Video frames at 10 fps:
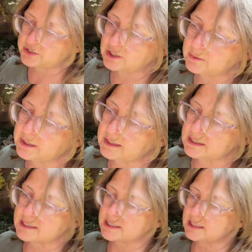showing, this
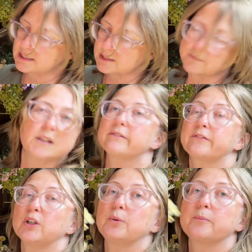is
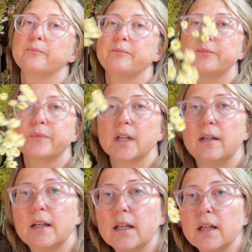feverfew.
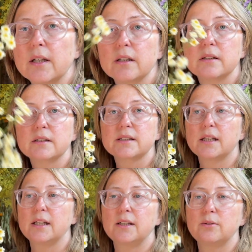
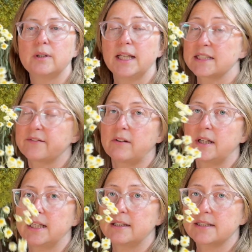So it's a very
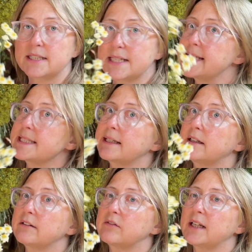daisy-like
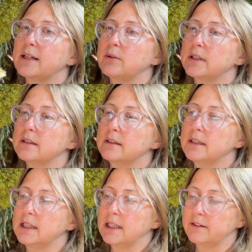flower.
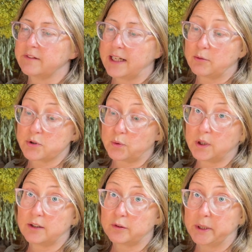Flowers all
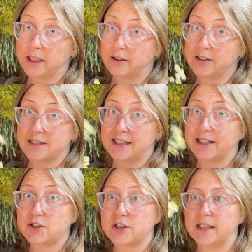over my garden
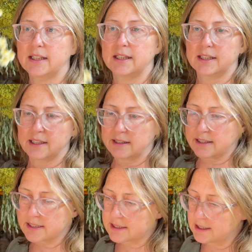actually.
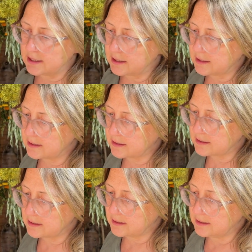This is,
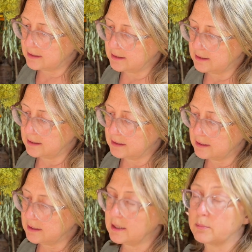
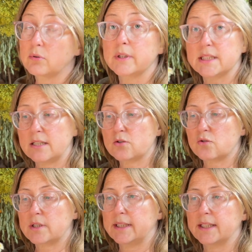yeah, pretty
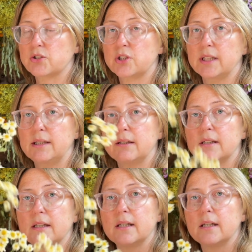dry actually.
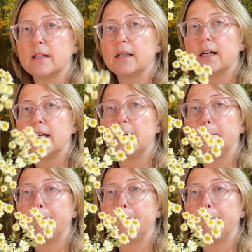But